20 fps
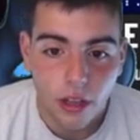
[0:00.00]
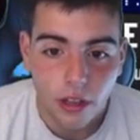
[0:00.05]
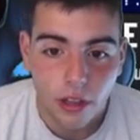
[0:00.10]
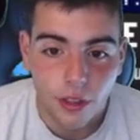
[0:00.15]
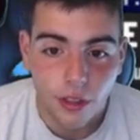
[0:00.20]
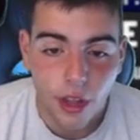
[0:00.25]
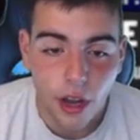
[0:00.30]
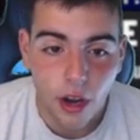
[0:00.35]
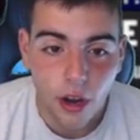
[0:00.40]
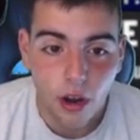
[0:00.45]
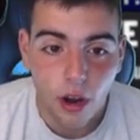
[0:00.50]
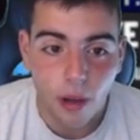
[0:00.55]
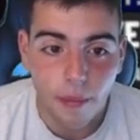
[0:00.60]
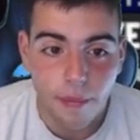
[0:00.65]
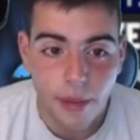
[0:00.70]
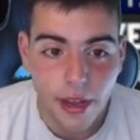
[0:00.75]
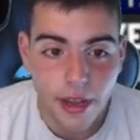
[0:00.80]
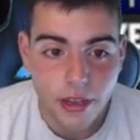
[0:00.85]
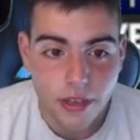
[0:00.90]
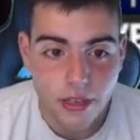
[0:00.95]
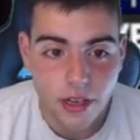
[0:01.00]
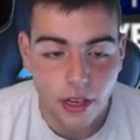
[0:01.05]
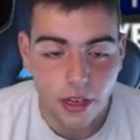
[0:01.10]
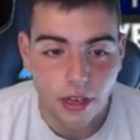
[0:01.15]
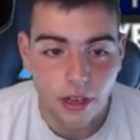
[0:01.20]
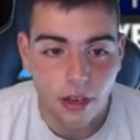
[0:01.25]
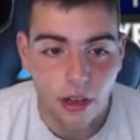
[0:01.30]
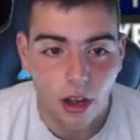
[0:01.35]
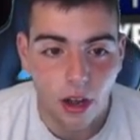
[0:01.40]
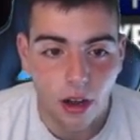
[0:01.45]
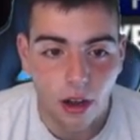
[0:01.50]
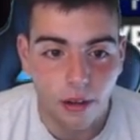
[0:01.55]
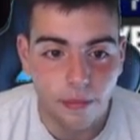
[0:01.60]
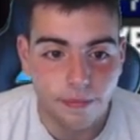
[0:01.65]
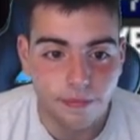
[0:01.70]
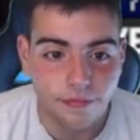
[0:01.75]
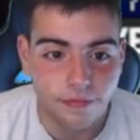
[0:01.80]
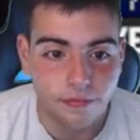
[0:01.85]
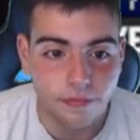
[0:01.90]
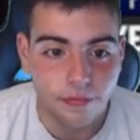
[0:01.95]
They're amazing.
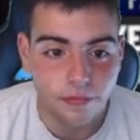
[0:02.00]
Um,